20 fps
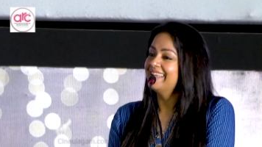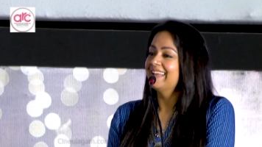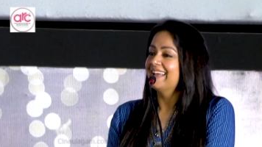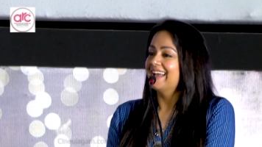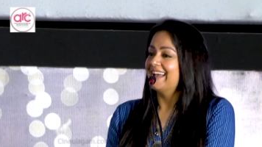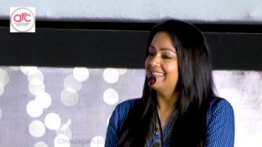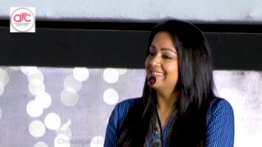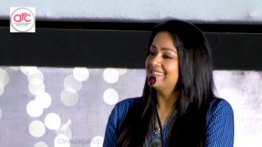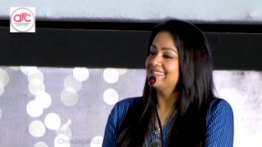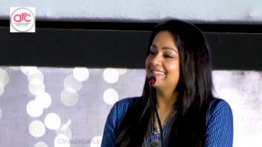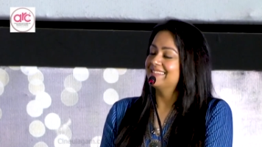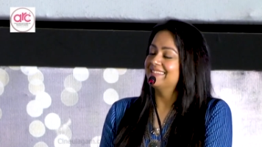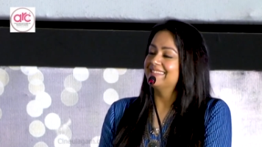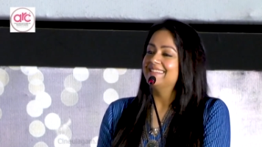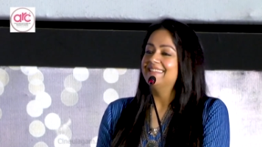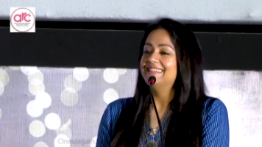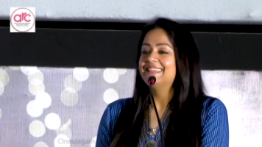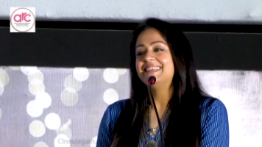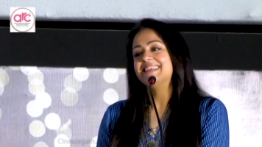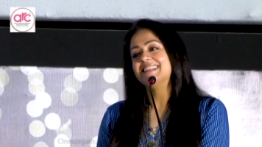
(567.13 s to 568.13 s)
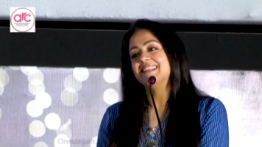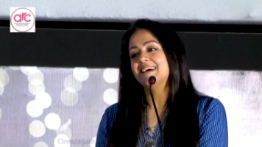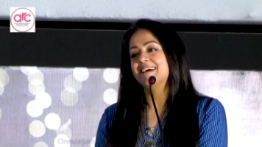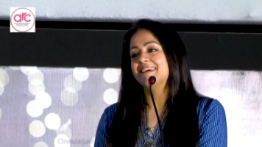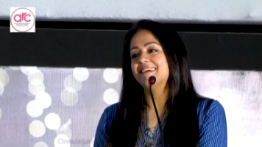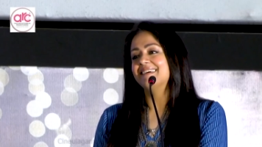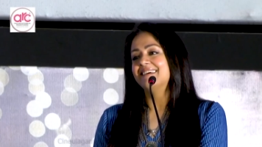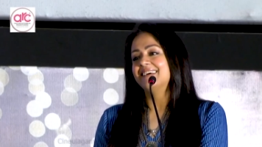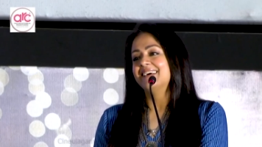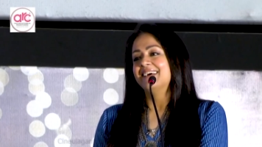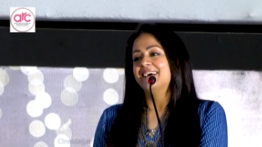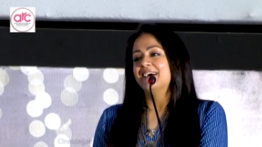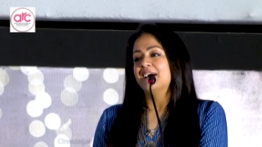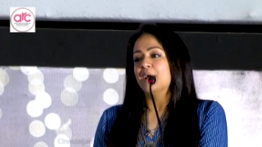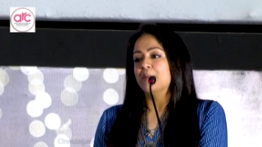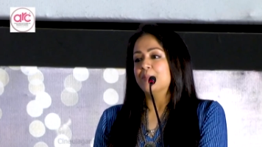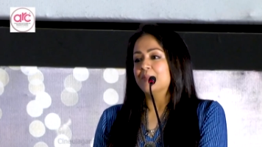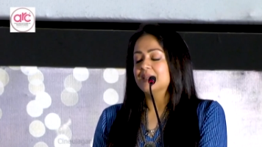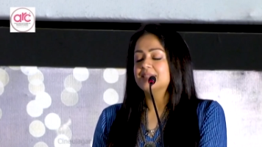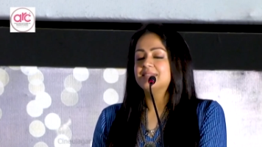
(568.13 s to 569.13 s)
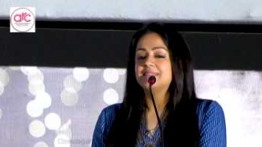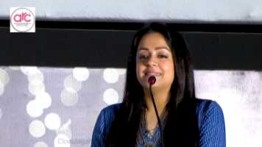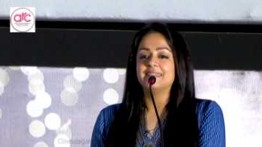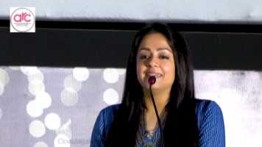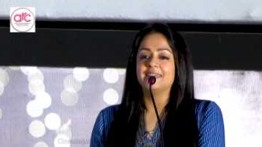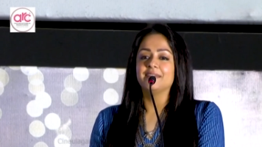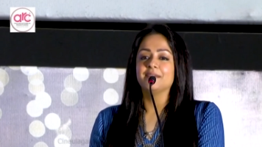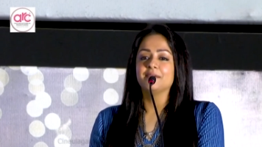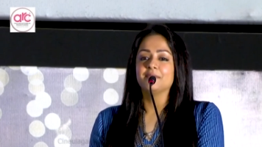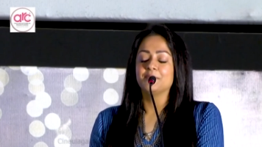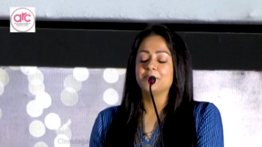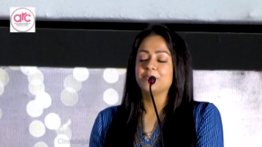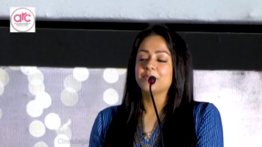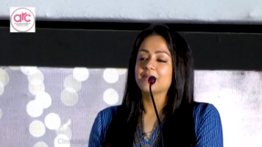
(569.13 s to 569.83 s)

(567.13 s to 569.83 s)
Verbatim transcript: Anson, Nikhila, I must say,